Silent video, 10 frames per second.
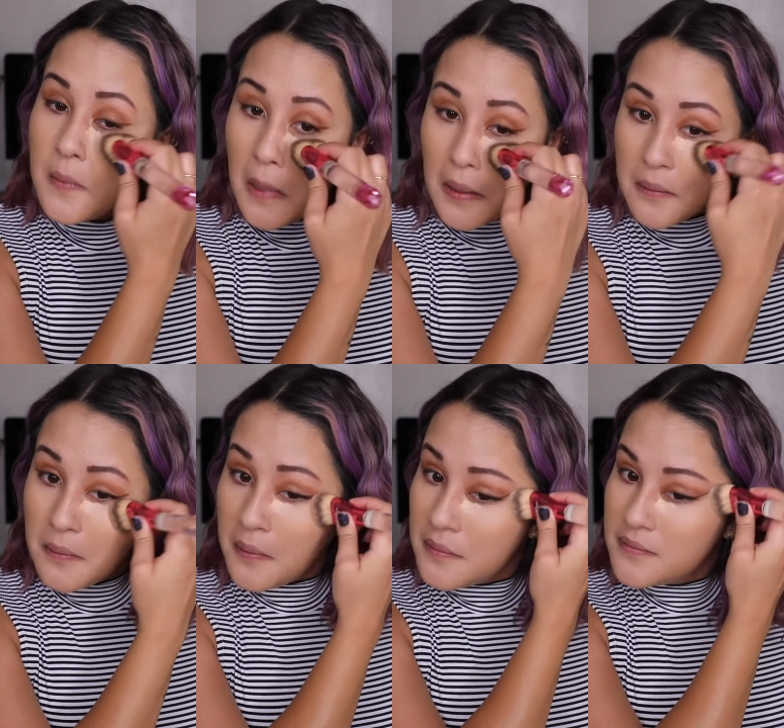I don't
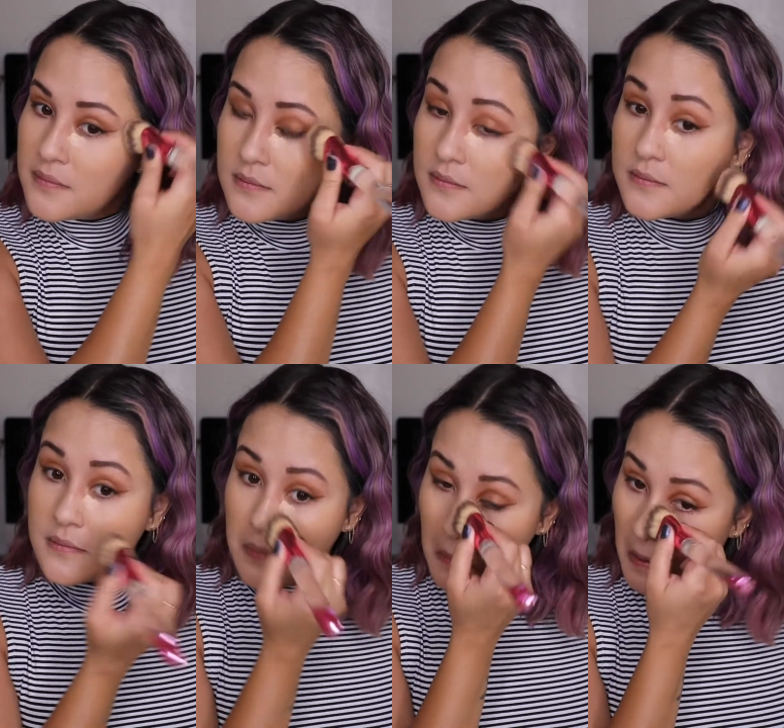know.
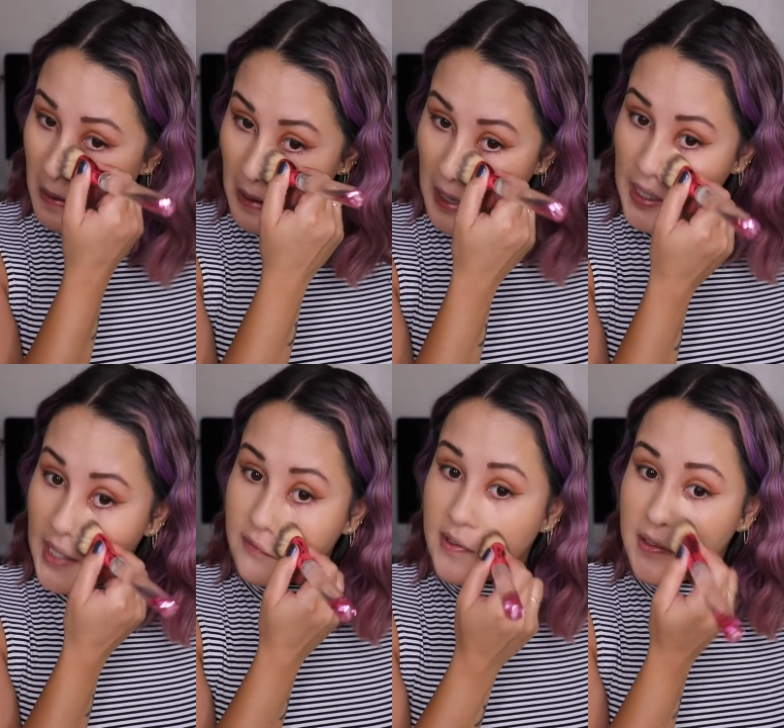I
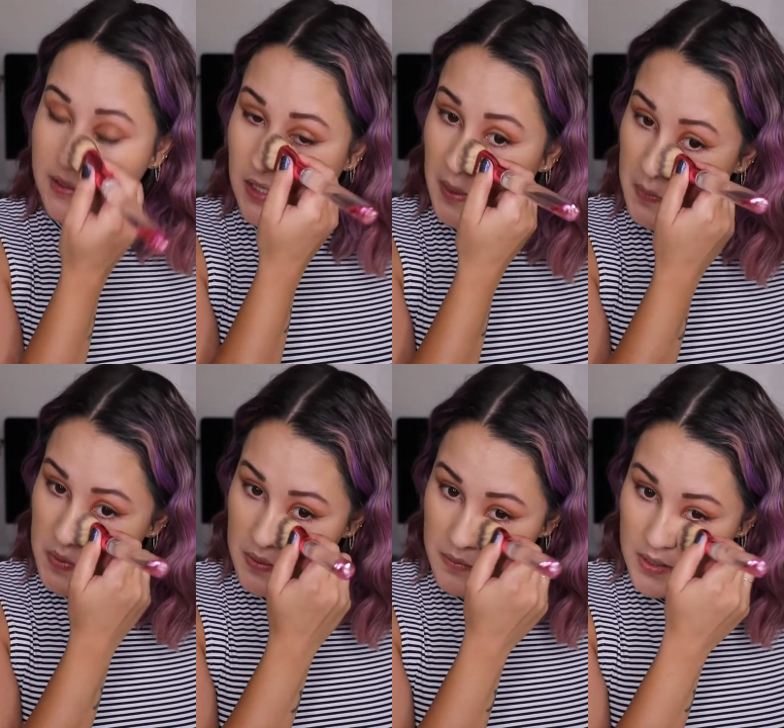have a hard time
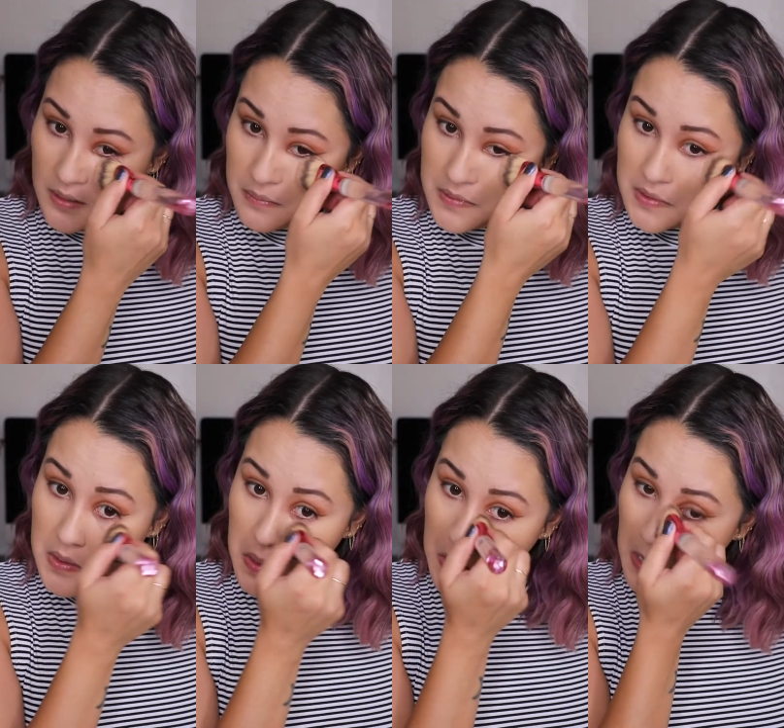sometimes
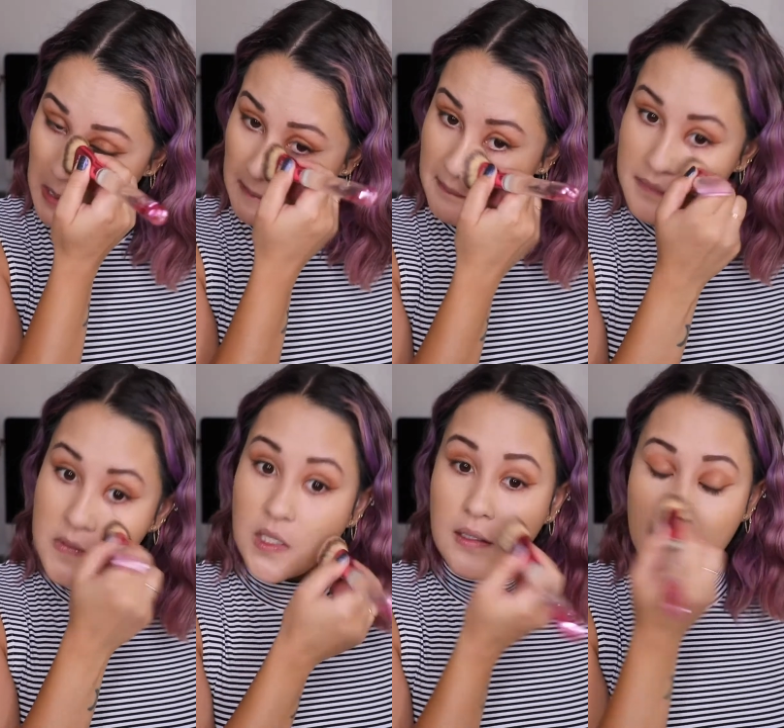
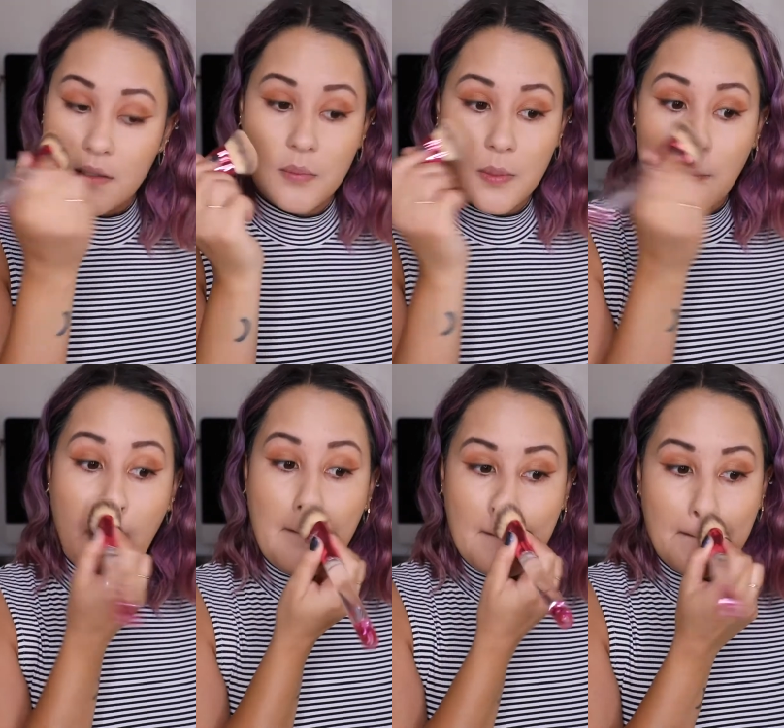talking to people.